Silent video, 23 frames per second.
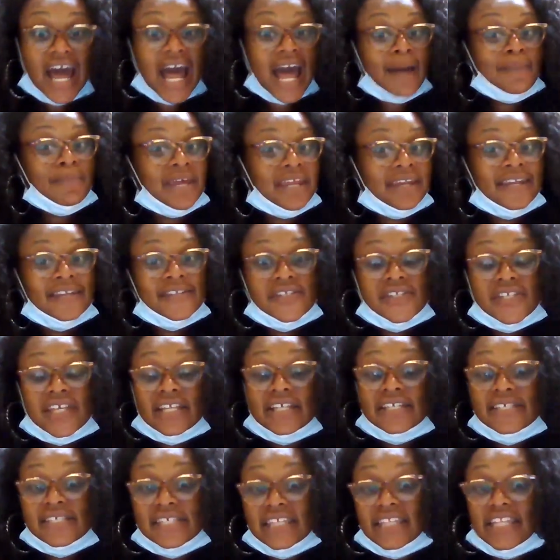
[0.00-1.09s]
I'm not
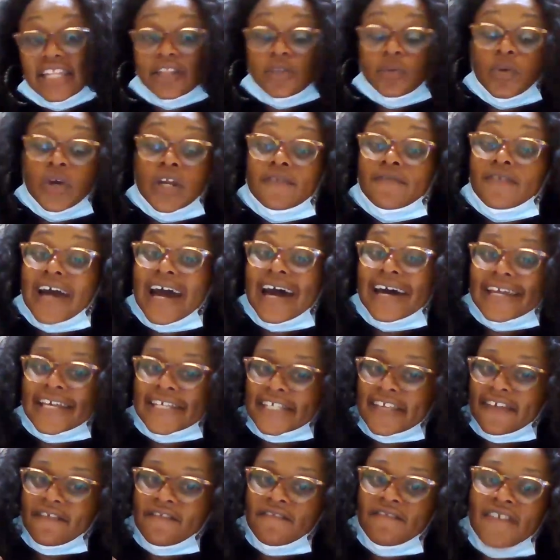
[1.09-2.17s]
necessarily saying that the Word of God
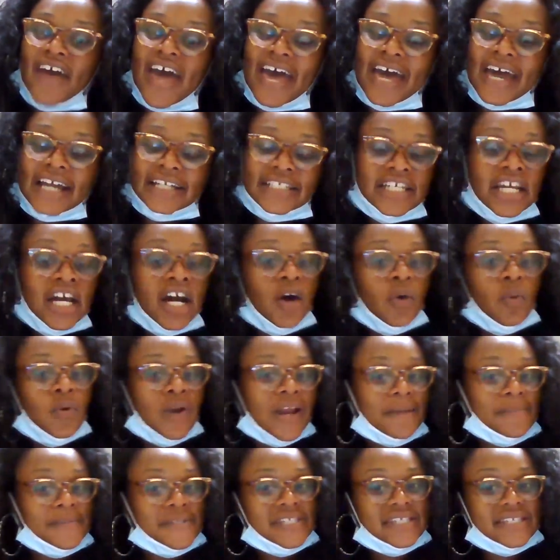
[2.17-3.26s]
is a fact,
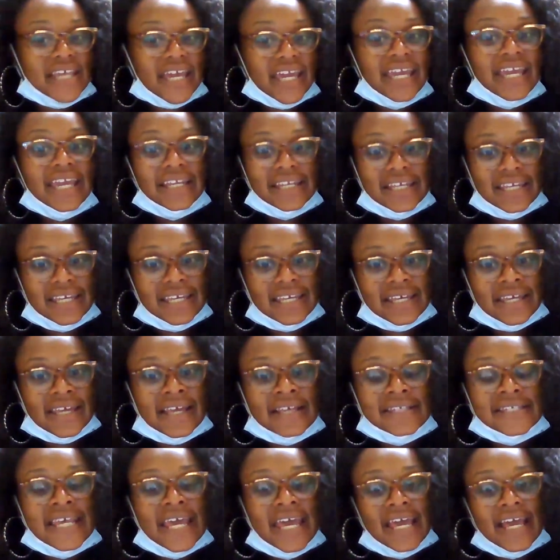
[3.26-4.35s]
what I'm saying
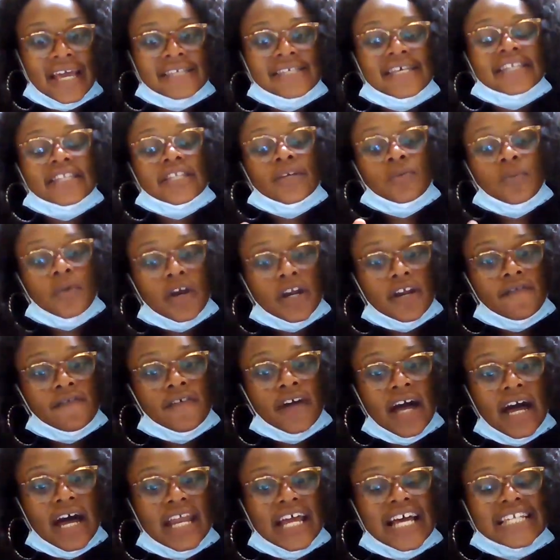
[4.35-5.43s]
is, is that the Word of
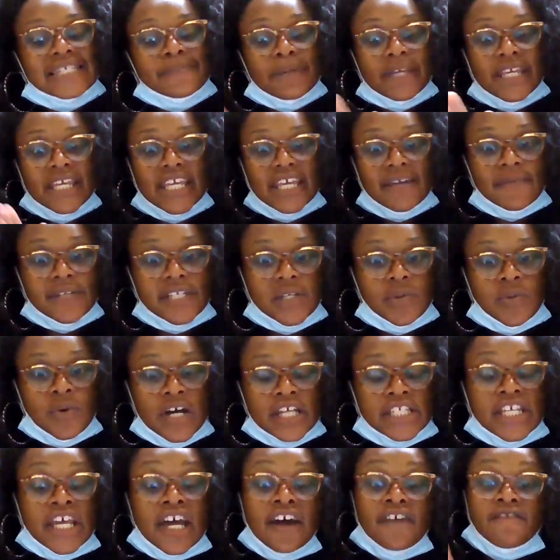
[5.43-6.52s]
God has been given to
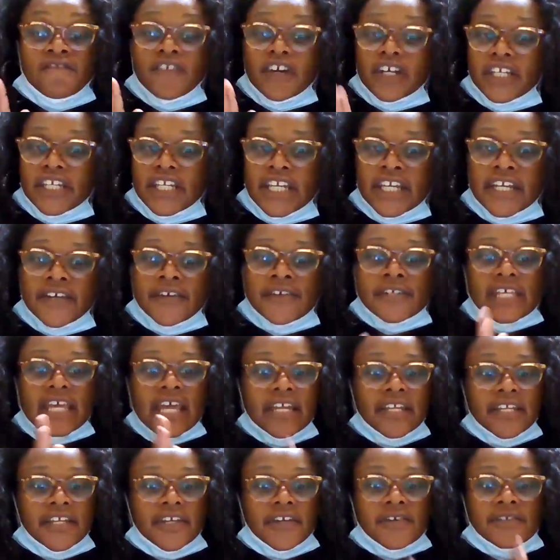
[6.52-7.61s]
us for years
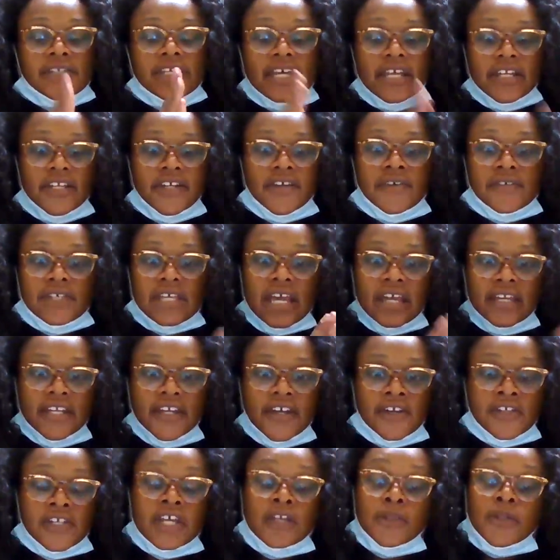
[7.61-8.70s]
and years and years and
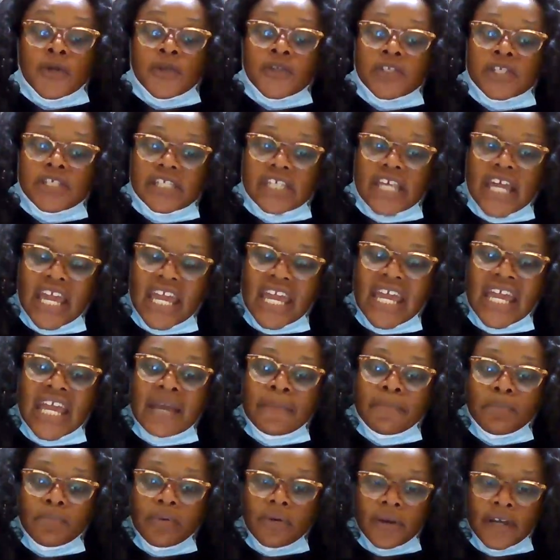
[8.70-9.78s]
years, and those
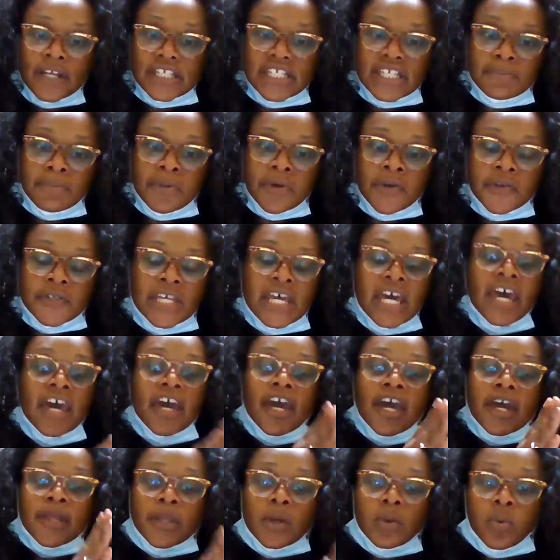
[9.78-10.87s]
same principles
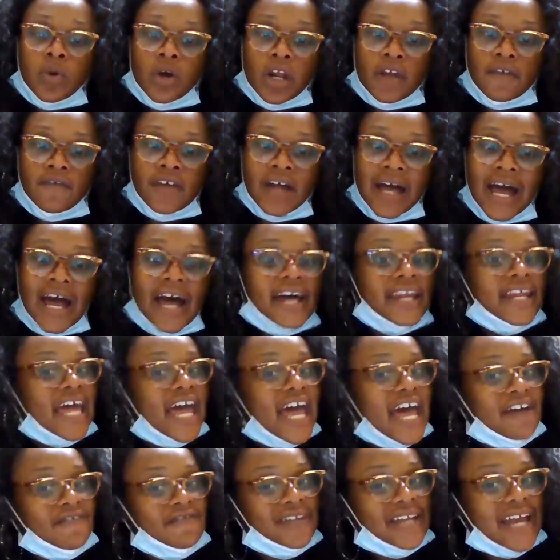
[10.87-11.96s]
in the Word of God
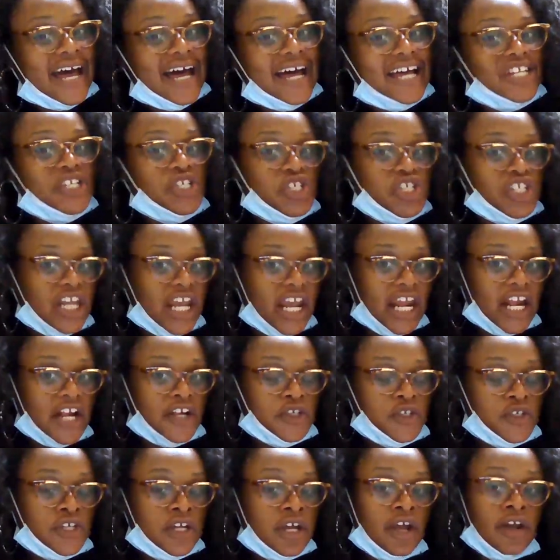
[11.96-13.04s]
have not
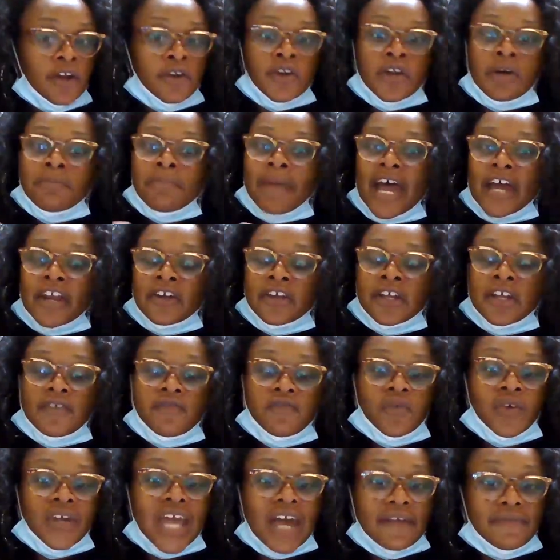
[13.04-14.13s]
changed. No matter
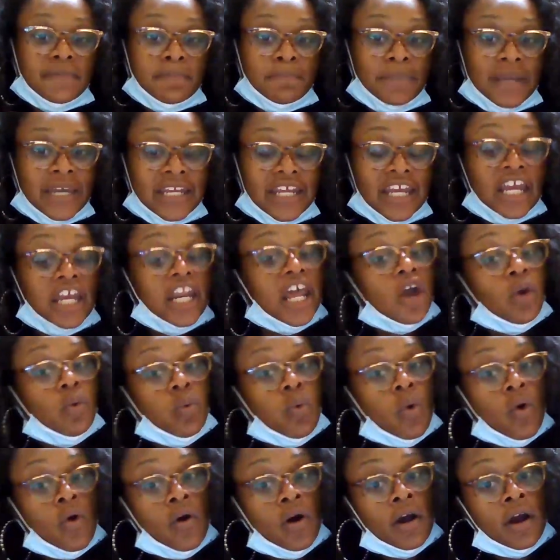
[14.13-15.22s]
if we have been in a
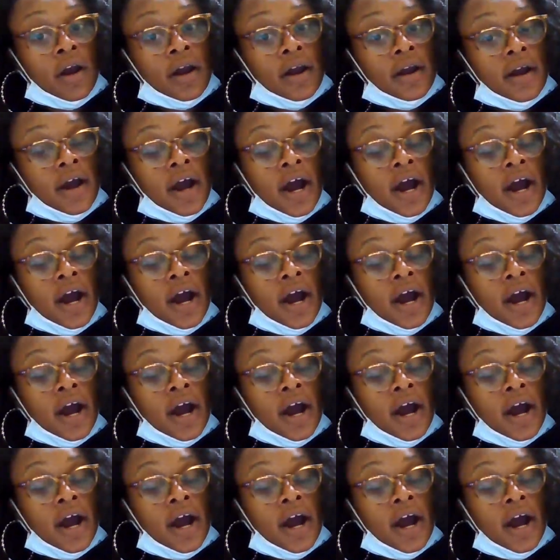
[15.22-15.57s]
war,